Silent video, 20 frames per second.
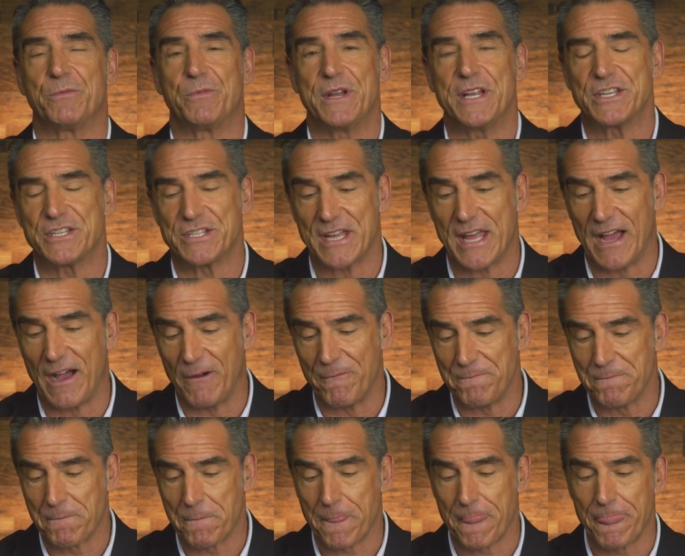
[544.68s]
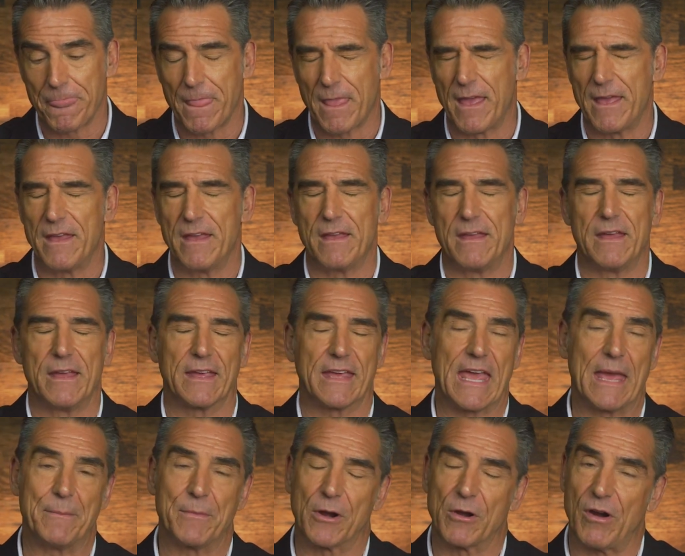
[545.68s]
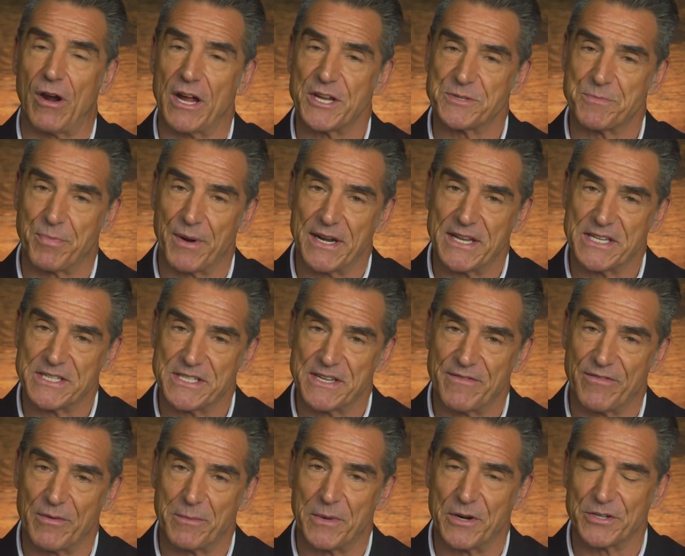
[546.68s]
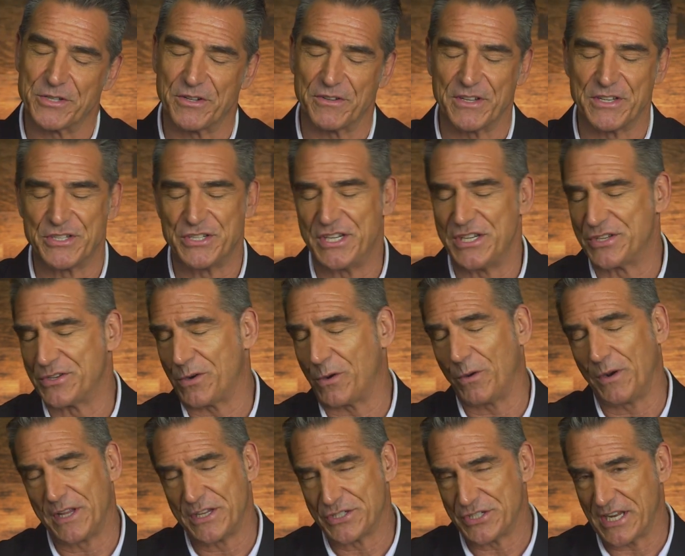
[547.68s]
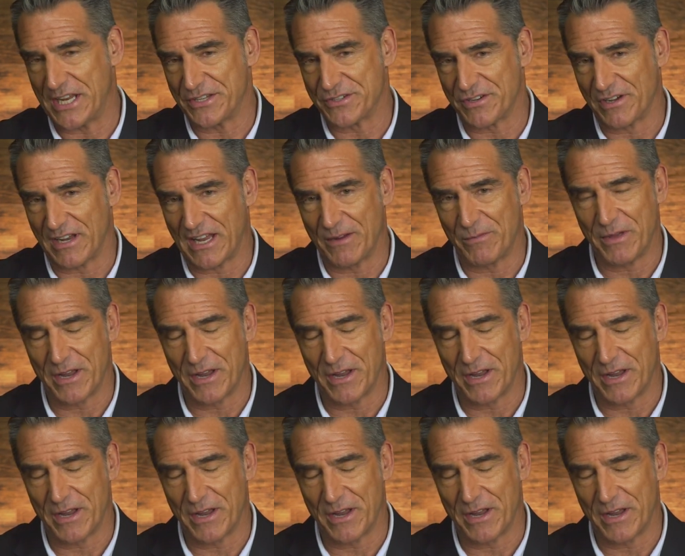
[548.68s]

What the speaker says: reached out, came across Brendan's infomercial, and she totally changed her life.